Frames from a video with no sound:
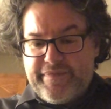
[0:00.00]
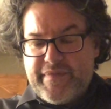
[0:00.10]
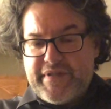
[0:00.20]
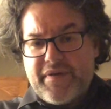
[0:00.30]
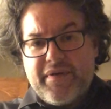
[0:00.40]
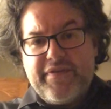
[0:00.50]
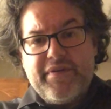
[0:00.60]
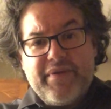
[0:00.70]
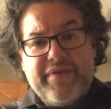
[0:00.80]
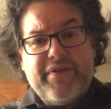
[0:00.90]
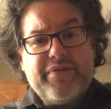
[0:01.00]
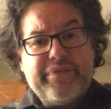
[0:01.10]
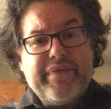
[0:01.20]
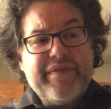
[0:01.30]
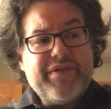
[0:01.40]
So if
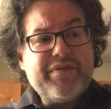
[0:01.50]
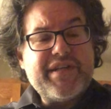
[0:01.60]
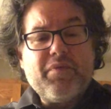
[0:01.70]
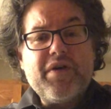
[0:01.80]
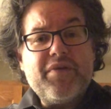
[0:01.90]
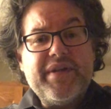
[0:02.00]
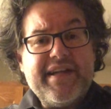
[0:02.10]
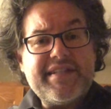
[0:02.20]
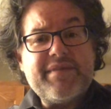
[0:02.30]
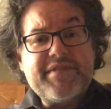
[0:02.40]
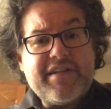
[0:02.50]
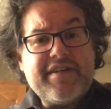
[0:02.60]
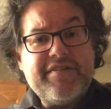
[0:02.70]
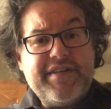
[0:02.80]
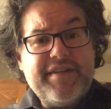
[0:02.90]
you're somewhere when you get something stuck
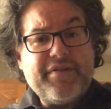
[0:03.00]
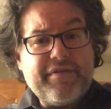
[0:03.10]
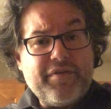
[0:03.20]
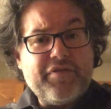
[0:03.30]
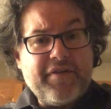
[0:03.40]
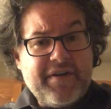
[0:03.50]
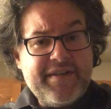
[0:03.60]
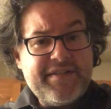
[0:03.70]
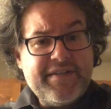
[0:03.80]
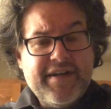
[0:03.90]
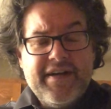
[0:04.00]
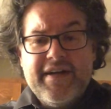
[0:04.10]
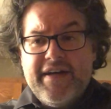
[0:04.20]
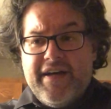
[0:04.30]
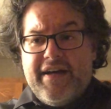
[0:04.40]
in your teeth, you have no floss,
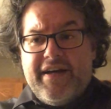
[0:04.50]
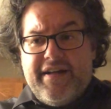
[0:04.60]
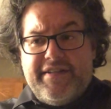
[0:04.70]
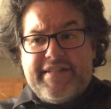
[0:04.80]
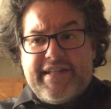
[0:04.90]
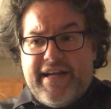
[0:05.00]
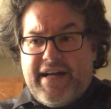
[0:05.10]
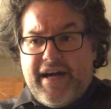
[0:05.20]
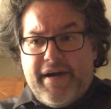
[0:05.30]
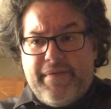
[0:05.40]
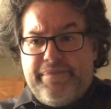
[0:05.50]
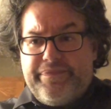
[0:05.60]
just like the